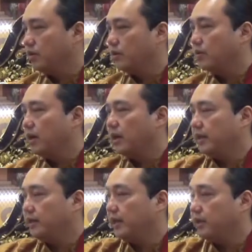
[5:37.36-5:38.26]
you are
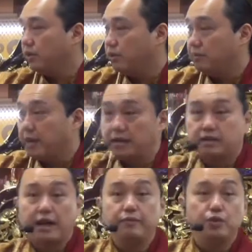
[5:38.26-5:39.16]
like that, By the
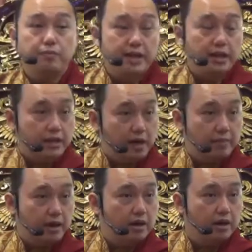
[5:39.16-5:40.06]
time you meet
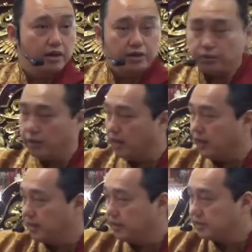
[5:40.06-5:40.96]
Dharma, you are
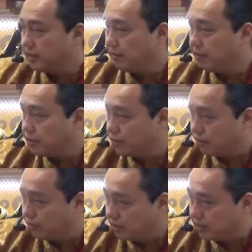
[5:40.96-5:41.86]
like this. Let me show
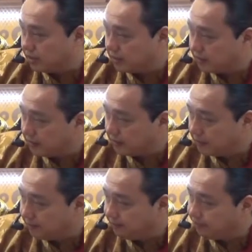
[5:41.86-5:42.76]
you this.
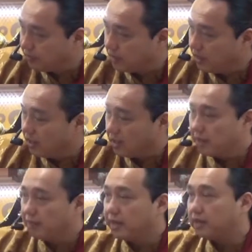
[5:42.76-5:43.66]

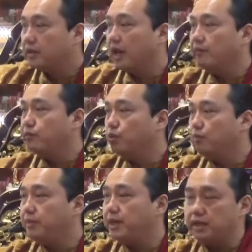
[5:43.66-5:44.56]
By the time you
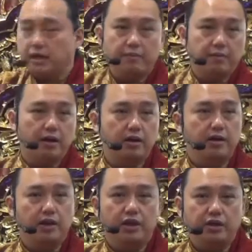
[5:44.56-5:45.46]
meet Dharma,
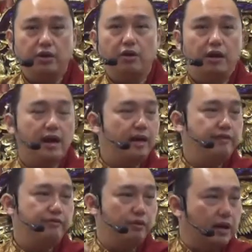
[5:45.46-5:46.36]
your
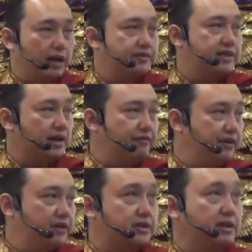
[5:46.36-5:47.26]
life would have
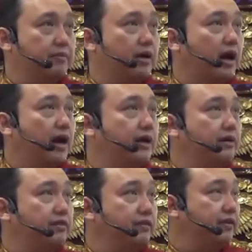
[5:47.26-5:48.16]
suffered some kind
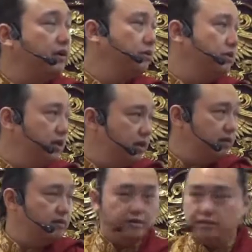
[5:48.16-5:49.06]
of difficulty.
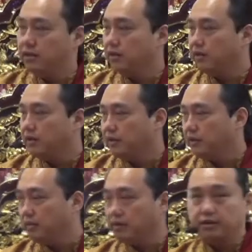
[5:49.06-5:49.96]

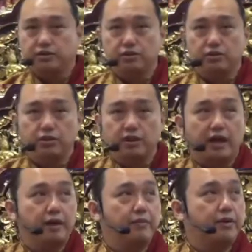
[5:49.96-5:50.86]
Okay, so the
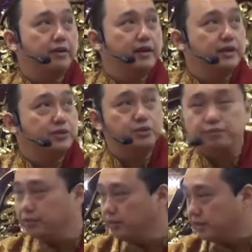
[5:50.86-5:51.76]
camera can
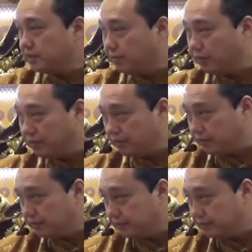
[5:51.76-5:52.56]
zoom to this bottle.